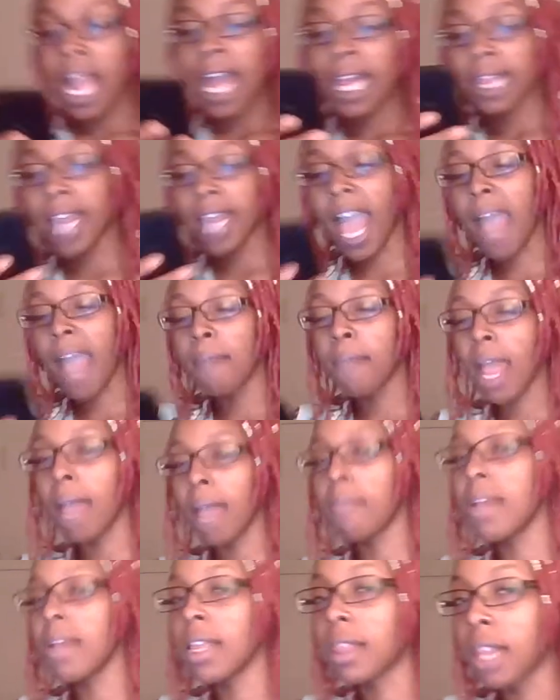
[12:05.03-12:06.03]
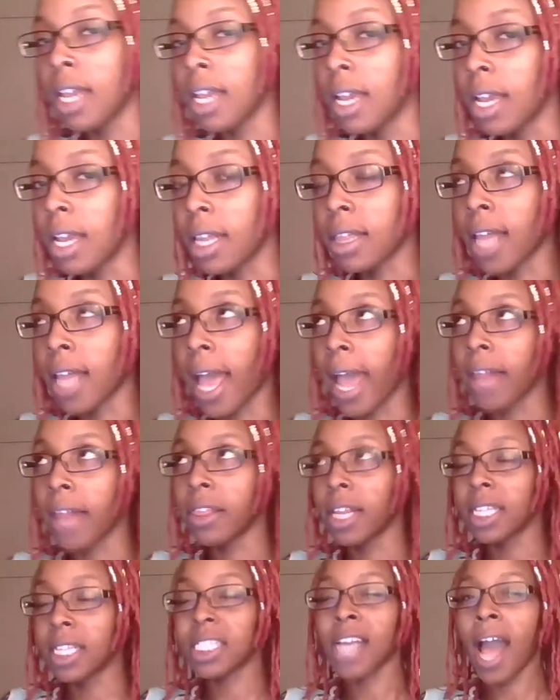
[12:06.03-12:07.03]
That made me think that
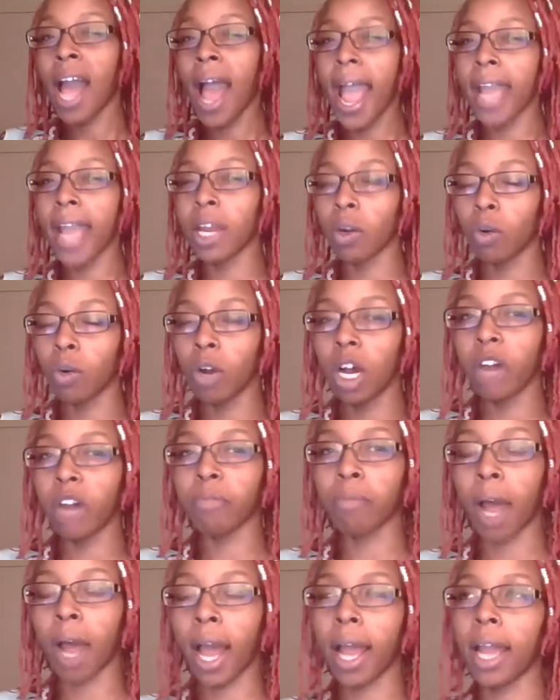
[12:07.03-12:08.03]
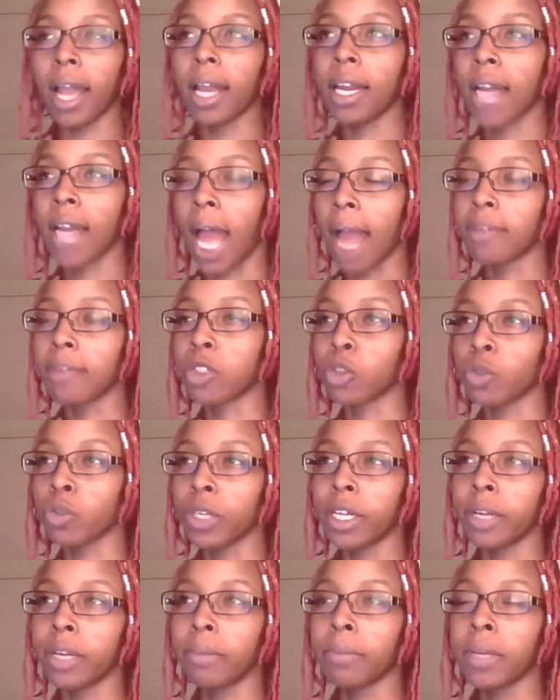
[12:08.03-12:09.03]
the title of my live
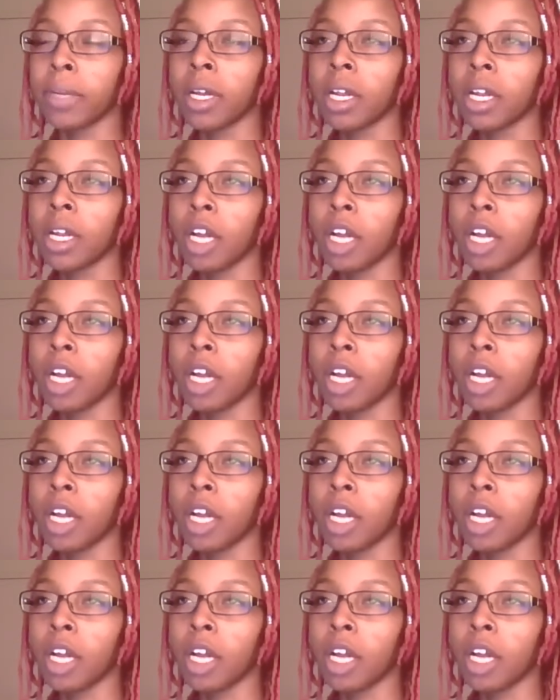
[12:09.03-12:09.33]
stream